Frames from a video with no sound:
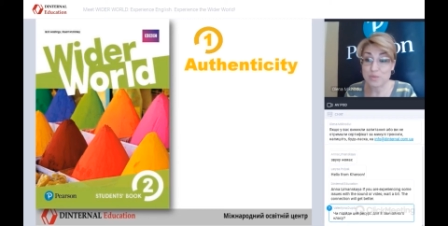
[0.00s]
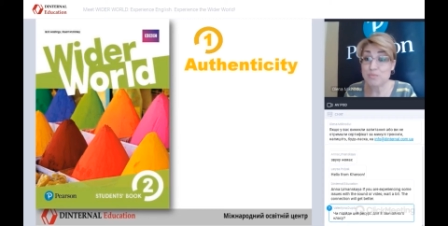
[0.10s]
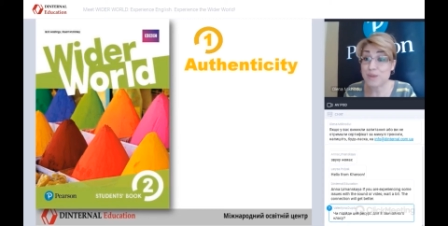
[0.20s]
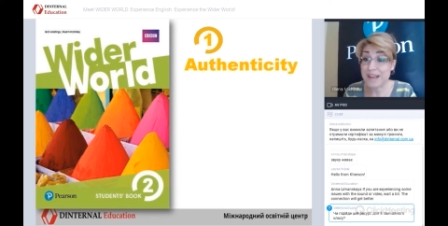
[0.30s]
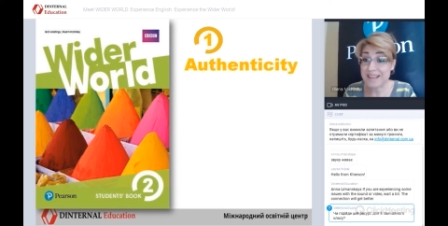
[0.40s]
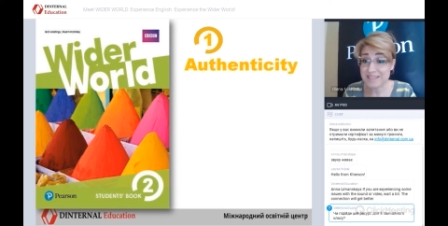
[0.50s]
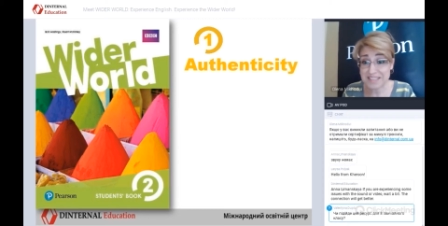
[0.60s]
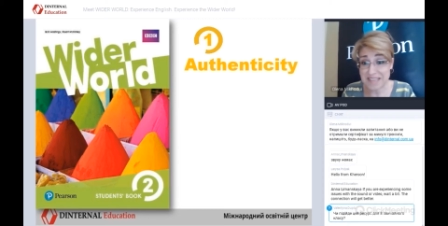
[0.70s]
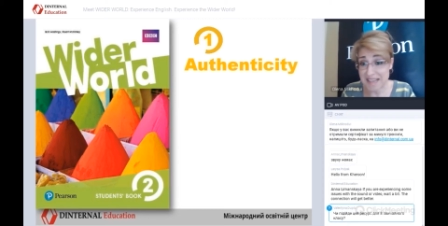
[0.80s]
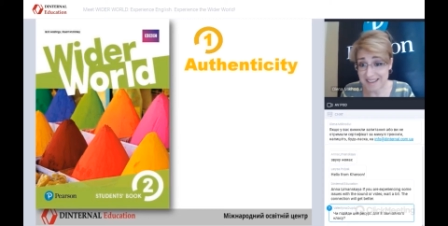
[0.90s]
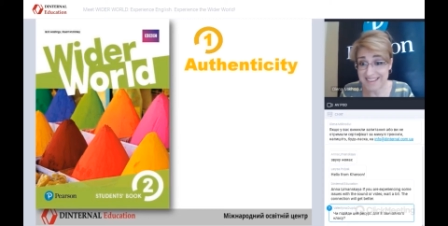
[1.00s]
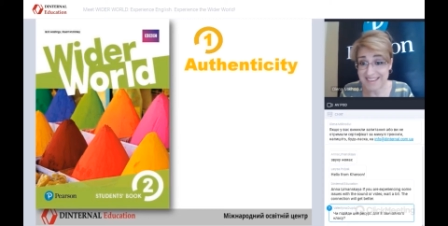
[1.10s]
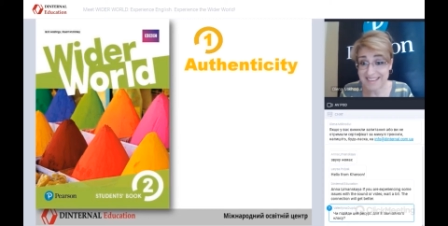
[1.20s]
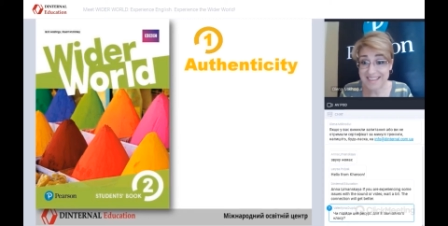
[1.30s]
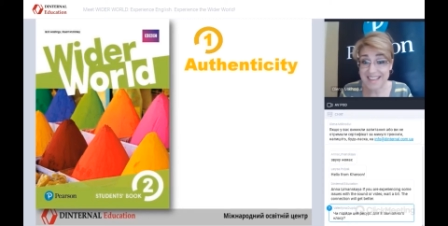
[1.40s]

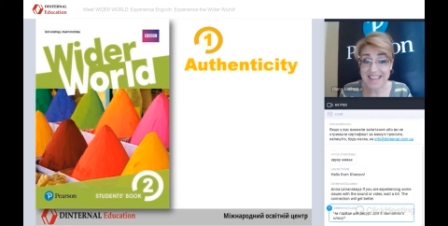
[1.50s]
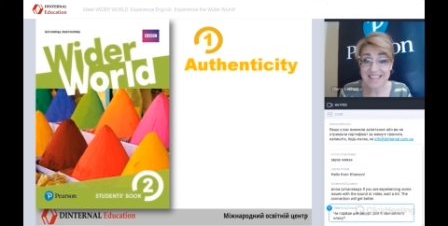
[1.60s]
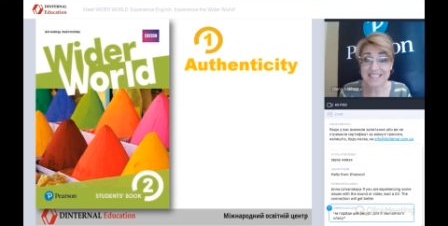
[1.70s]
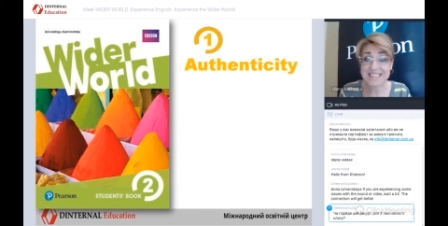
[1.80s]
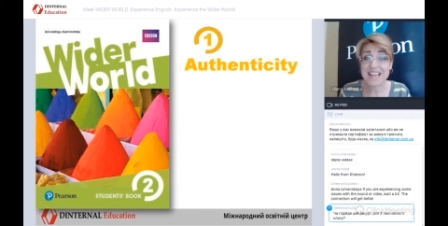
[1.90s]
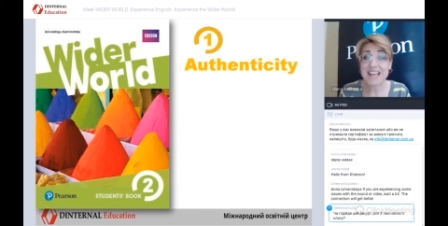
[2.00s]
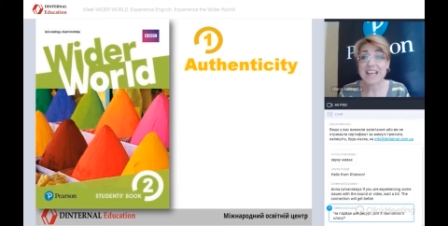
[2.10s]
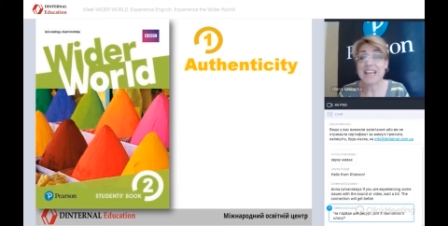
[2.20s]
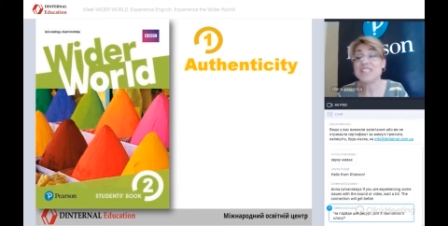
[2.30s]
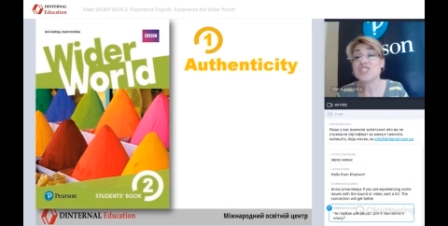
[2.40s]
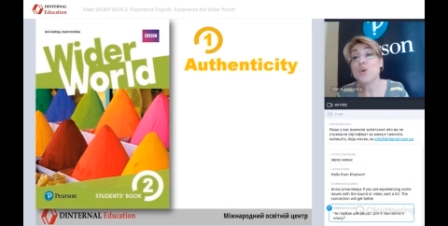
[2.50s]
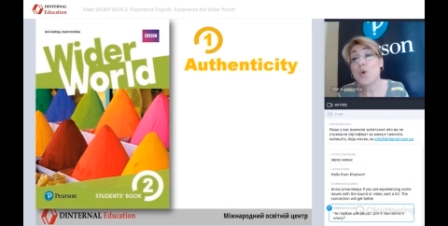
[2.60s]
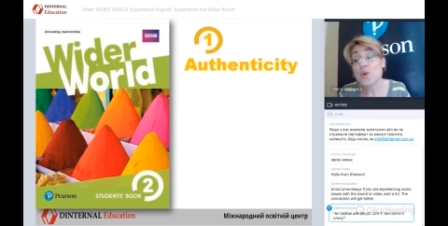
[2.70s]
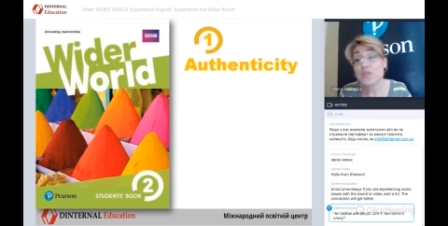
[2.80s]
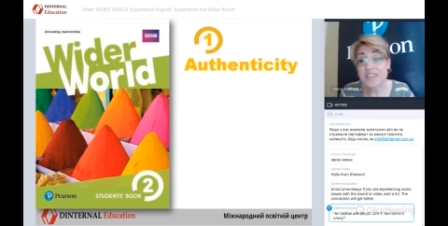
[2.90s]
breathtaking, is its
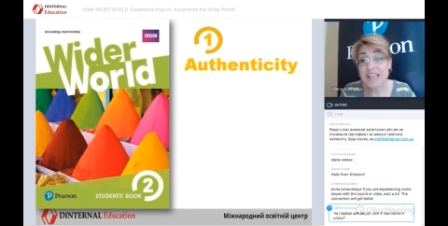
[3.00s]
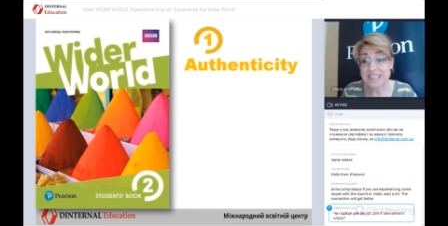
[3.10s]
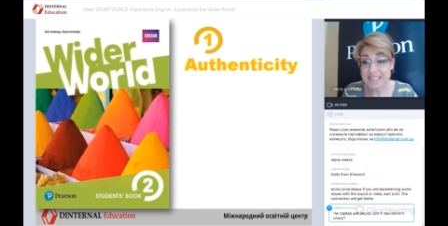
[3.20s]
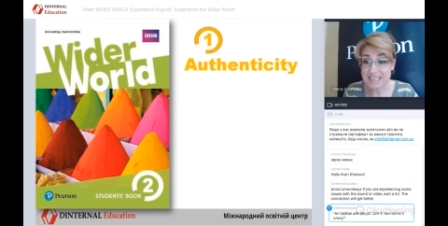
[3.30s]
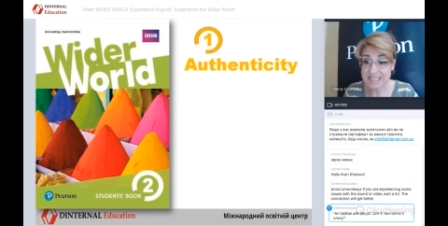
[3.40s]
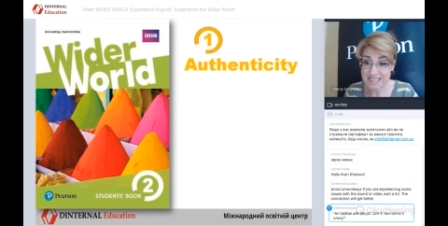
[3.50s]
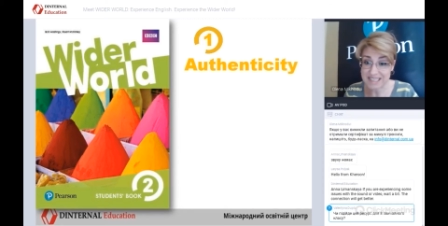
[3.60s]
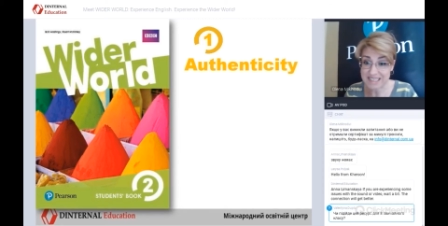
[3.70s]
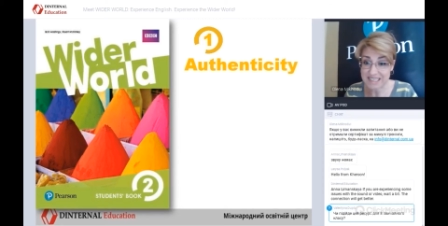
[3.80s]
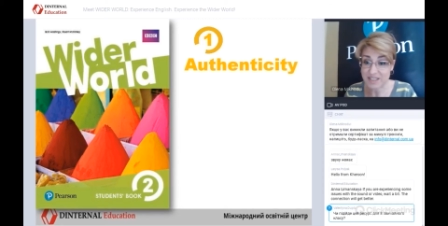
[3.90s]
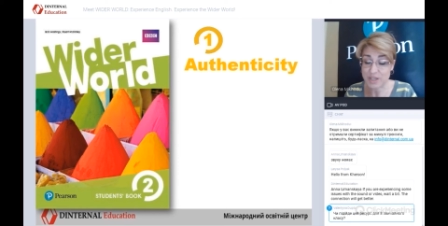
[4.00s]
authenticity.